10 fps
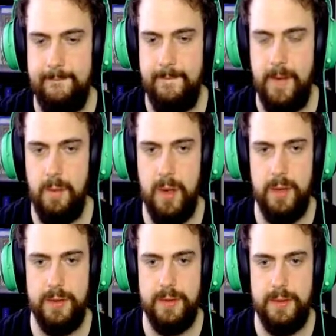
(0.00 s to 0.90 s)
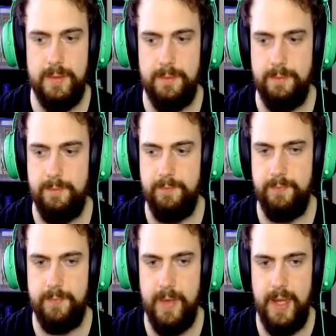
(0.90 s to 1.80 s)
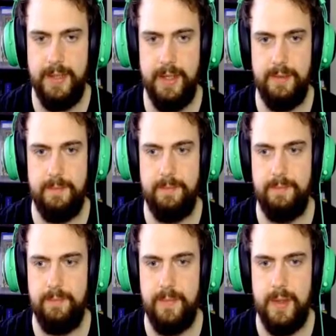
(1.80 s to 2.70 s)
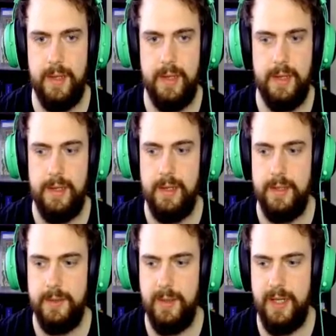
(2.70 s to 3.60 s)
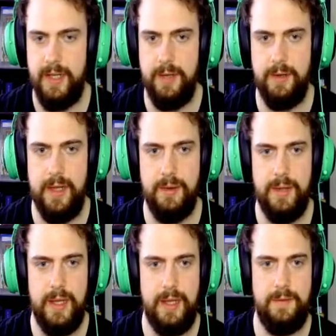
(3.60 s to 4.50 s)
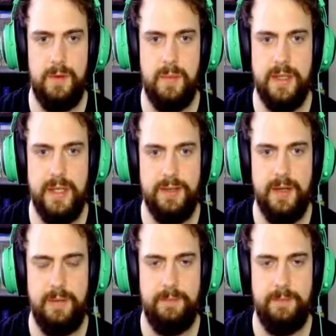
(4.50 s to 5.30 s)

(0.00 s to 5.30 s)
No blocks. End turn. So what are they going to do? Kill the Rumbling Sentry?